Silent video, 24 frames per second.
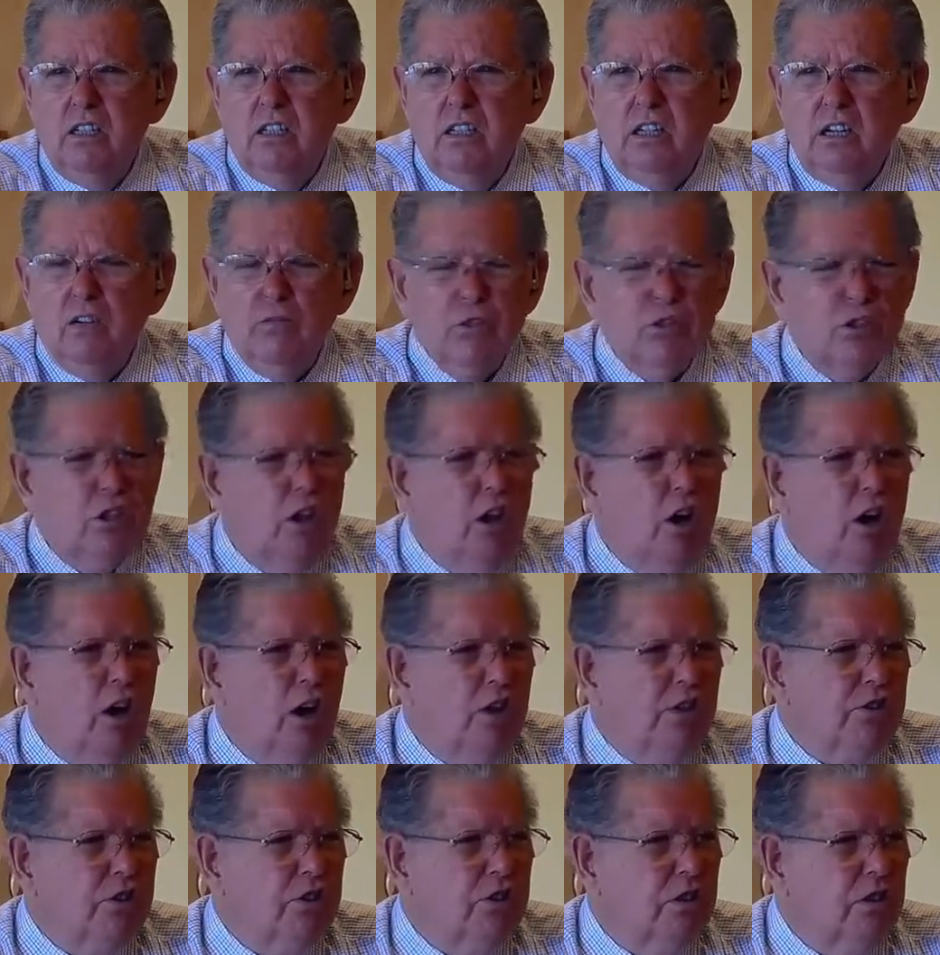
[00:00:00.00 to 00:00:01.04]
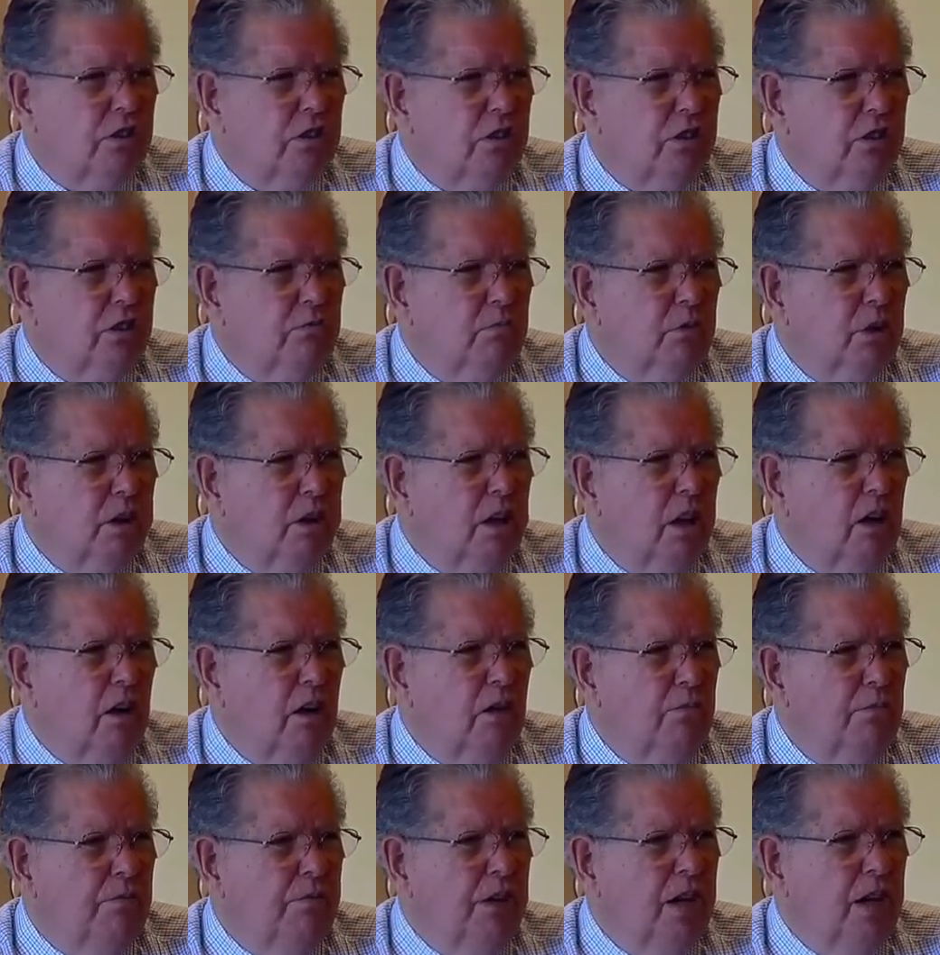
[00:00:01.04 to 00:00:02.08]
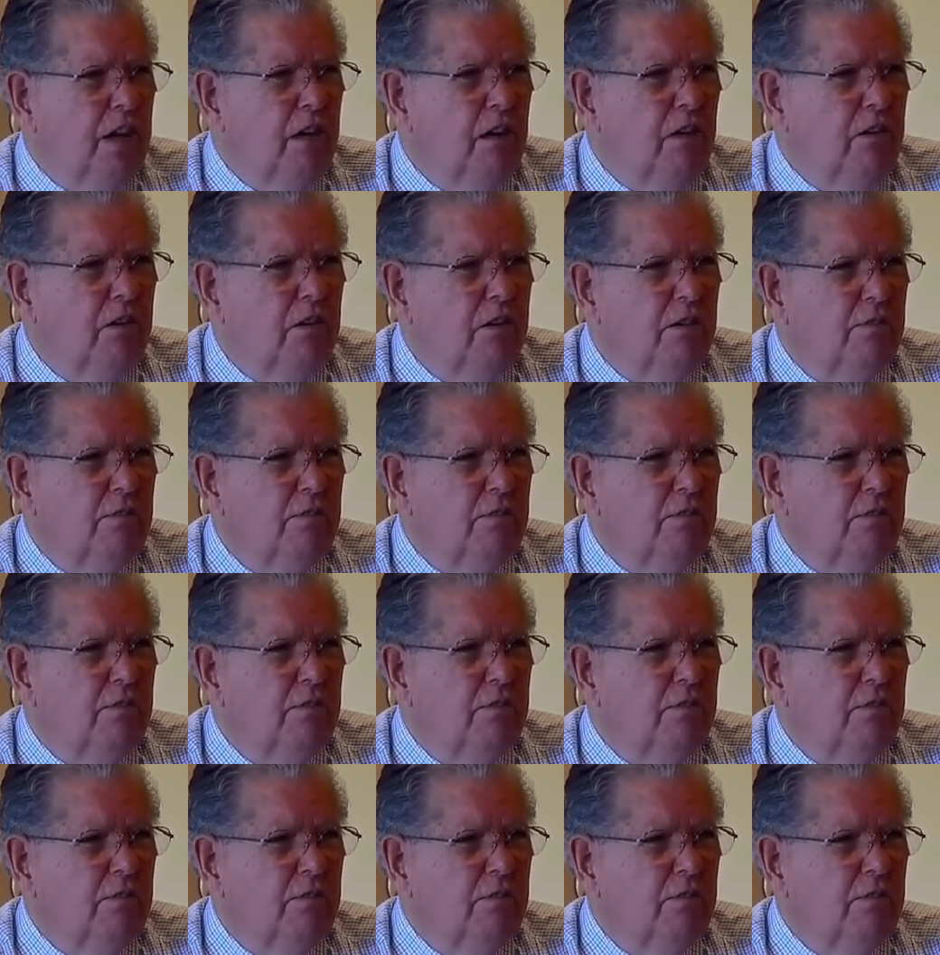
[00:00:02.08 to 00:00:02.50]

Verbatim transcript: I was lost, but now I'm found.